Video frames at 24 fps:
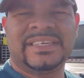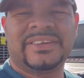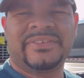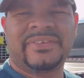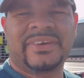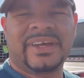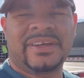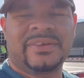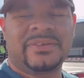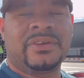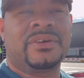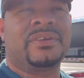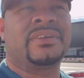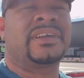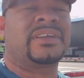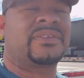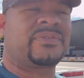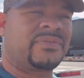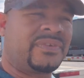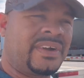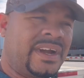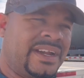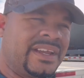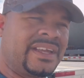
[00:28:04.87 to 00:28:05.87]
Next
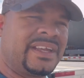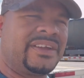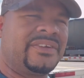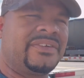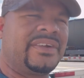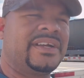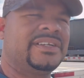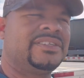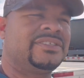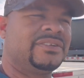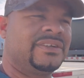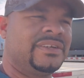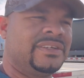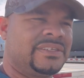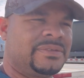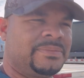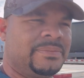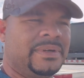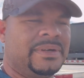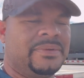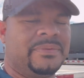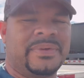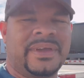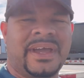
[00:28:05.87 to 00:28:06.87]
Friday he graduates,
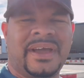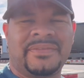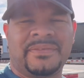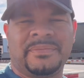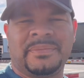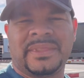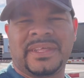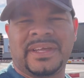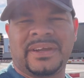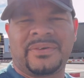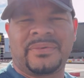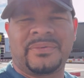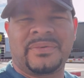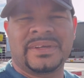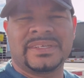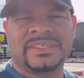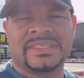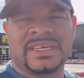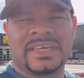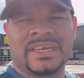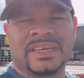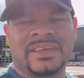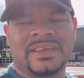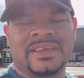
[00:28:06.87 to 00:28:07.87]
but we have to be there
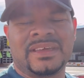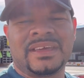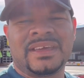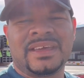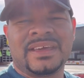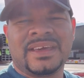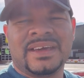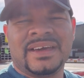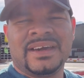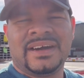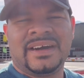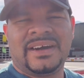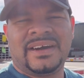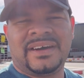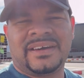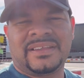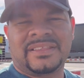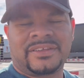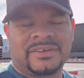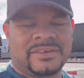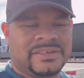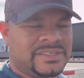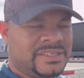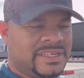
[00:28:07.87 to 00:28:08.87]
Wednesday.
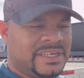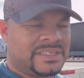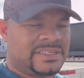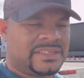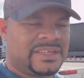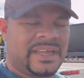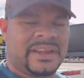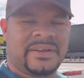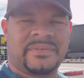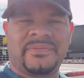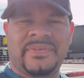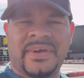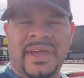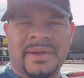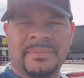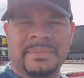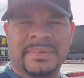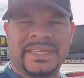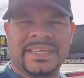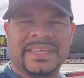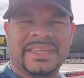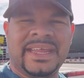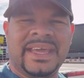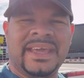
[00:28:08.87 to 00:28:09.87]
Thursday is kind of
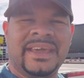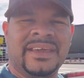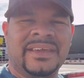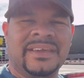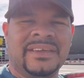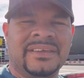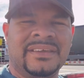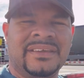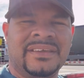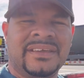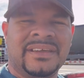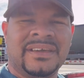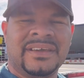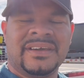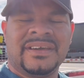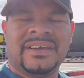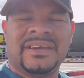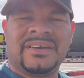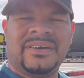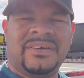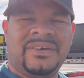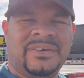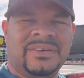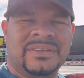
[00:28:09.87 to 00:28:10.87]
family day,
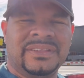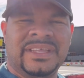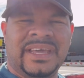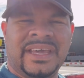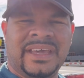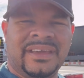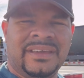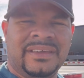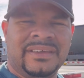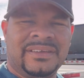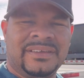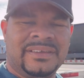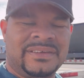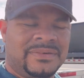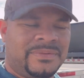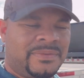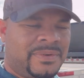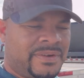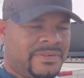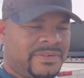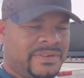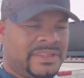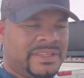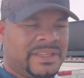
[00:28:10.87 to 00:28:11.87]
all day,
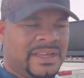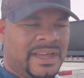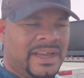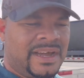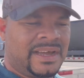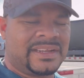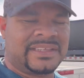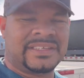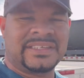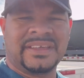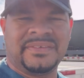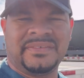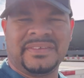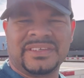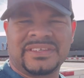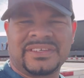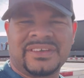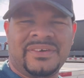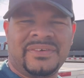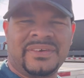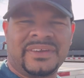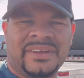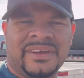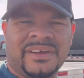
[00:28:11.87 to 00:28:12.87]
whatever, they got activities
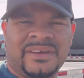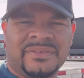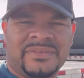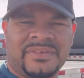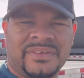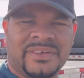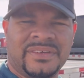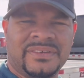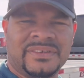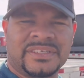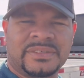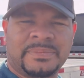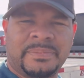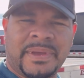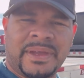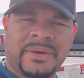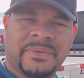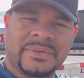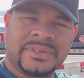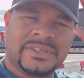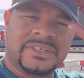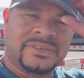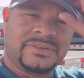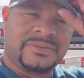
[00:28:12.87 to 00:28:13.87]
going on, so you just spend
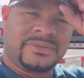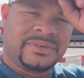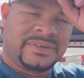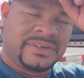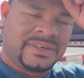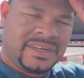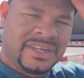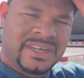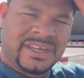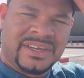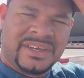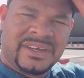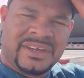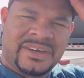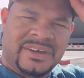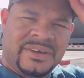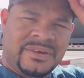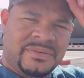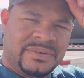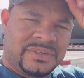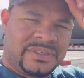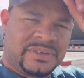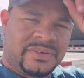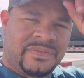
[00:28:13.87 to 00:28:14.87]
with
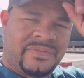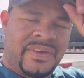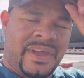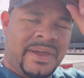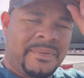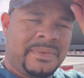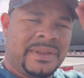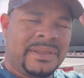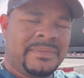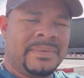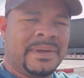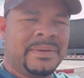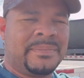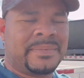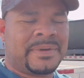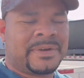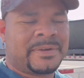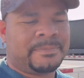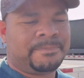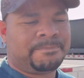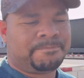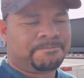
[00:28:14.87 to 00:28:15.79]
your family member.